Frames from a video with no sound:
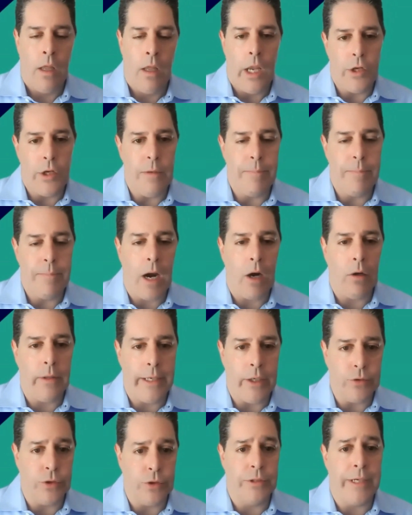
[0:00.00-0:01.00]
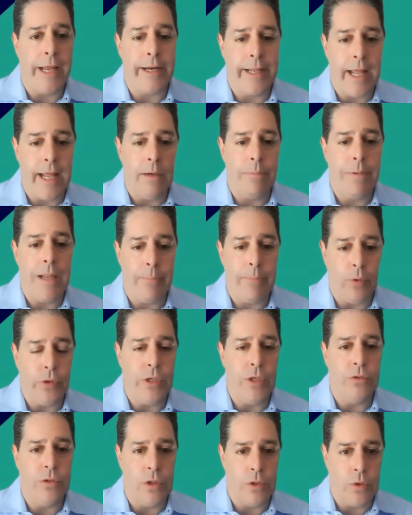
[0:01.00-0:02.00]
you need paralegals or dedicated people to
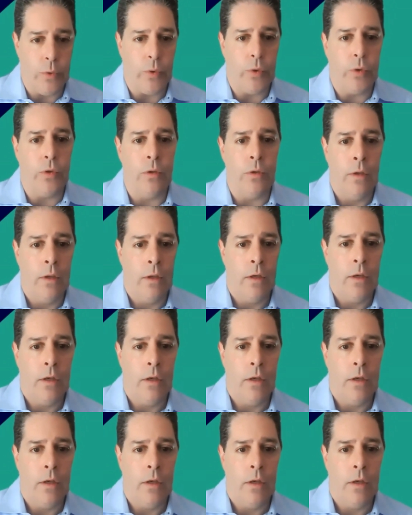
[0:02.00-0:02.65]
use the tool,